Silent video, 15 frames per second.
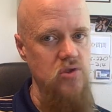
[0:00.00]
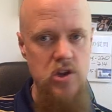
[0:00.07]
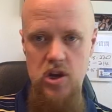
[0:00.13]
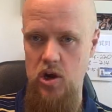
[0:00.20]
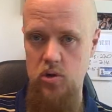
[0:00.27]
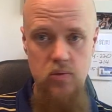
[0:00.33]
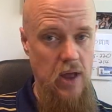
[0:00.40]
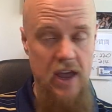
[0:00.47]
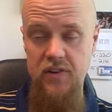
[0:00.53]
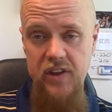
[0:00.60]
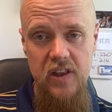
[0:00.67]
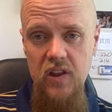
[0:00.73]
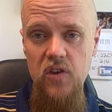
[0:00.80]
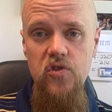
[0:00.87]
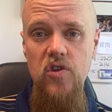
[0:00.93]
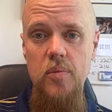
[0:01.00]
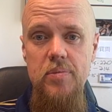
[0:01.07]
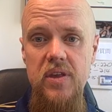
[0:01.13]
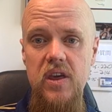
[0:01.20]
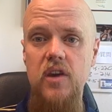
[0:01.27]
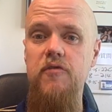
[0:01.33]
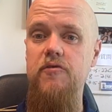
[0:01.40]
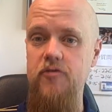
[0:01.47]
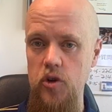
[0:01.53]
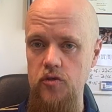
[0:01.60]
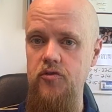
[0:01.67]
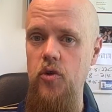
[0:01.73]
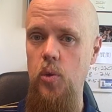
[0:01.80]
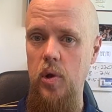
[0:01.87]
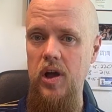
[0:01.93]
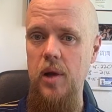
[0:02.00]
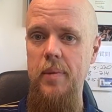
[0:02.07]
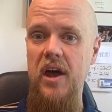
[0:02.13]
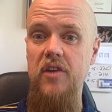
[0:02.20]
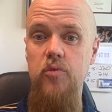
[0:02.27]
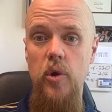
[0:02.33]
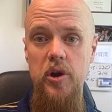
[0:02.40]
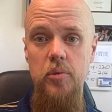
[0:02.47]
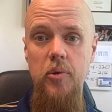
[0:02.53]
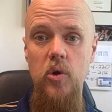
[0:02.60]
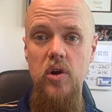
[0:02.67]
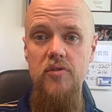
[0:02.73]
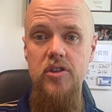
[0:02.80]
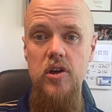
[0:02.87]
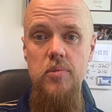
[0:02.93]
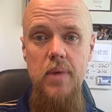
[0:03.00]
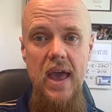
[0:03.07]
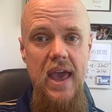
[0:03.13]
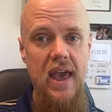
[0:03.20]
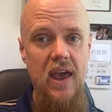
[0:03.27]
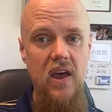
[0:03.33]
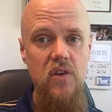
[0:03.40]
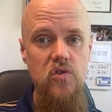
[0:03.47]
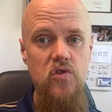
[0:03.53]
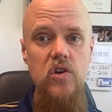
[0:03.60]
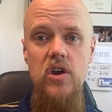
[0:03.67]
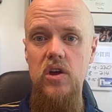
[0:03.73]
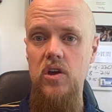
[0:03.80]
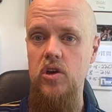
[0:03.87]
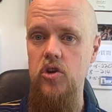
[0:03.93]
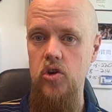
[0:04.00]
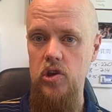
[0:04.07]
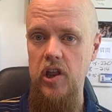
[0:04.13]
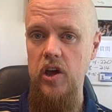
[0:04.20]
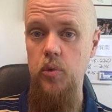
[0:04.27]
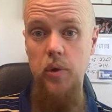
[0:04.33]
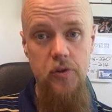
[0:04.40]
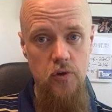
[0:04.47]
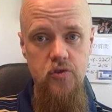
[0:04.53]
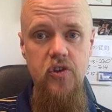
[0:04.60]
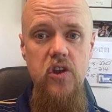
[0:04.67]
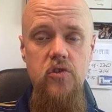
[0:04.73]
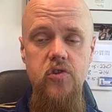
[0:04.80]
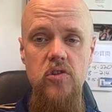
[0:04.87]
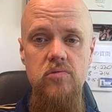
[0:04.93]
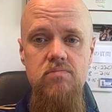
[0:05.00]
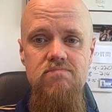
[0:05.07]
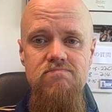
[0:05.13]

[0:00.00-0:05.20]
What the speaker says: ideally something fruitful will come out of one or more of them, and good luck with your season.